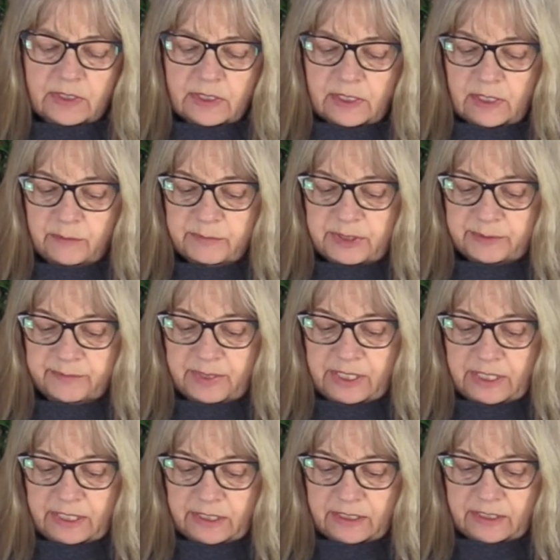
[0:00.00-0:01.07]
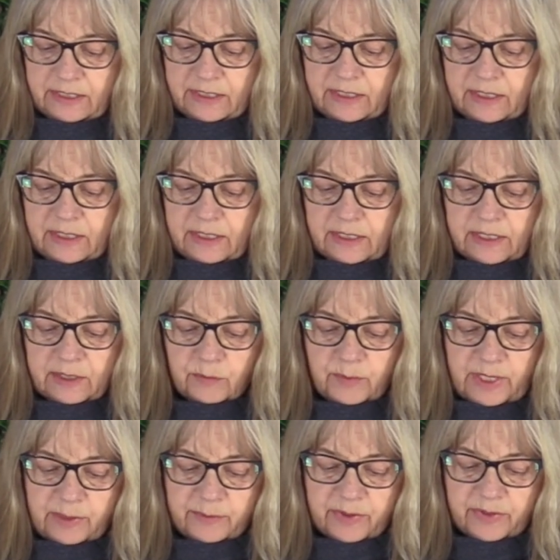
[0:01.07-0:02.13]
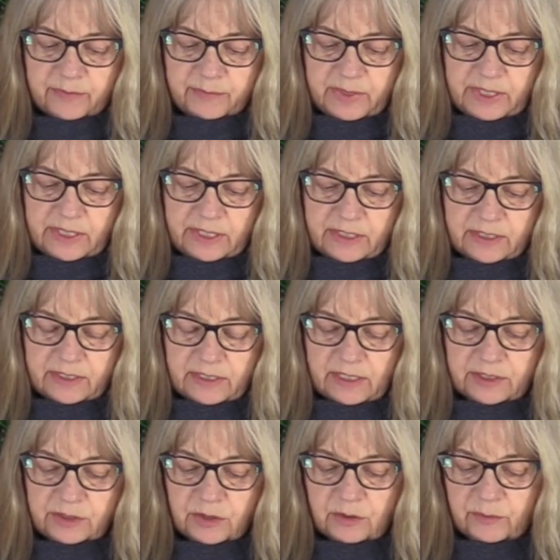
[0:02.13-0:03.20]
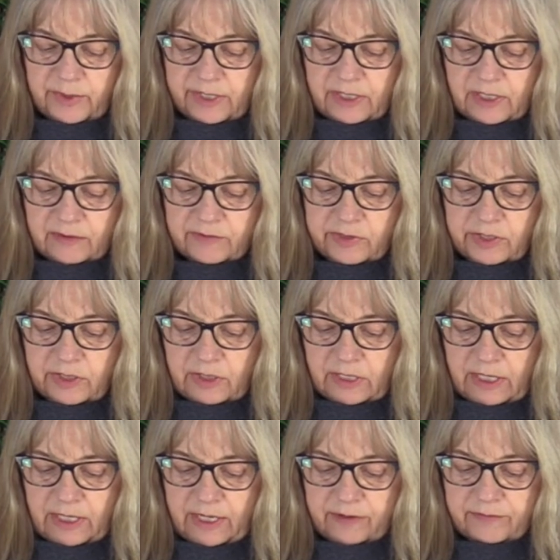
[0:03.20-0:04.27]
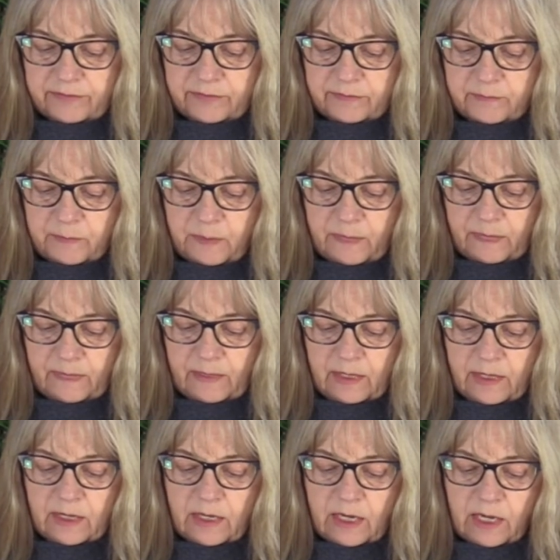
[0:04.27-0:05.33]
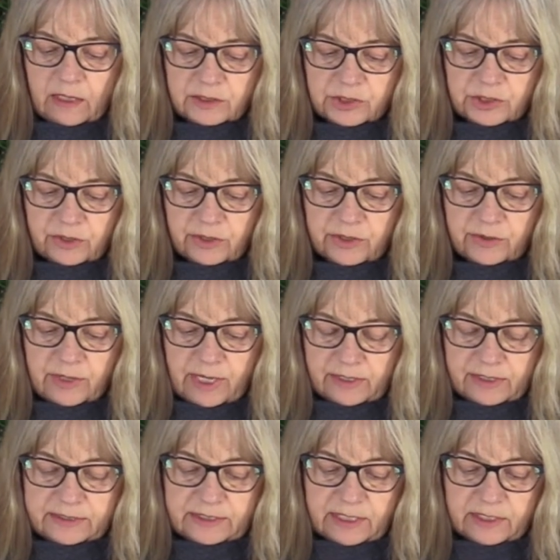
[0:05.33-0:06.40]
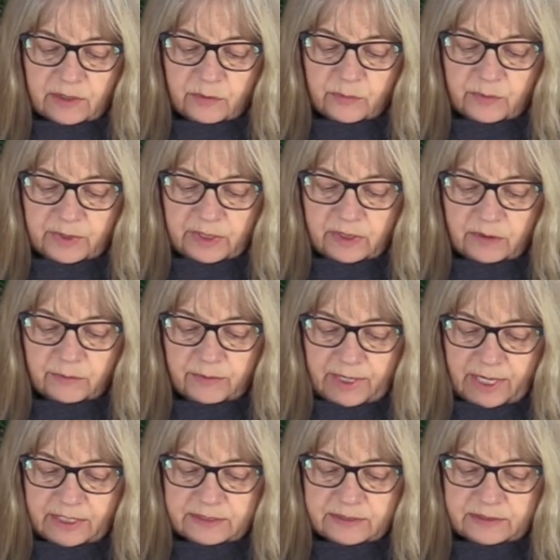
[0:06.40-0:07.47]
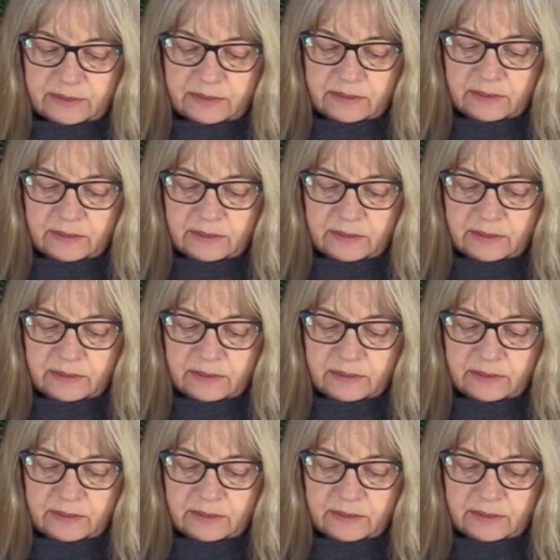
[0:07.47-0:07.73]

Come to me. Get away with me, and you'll recover your life. I'll show you how to take a real rest.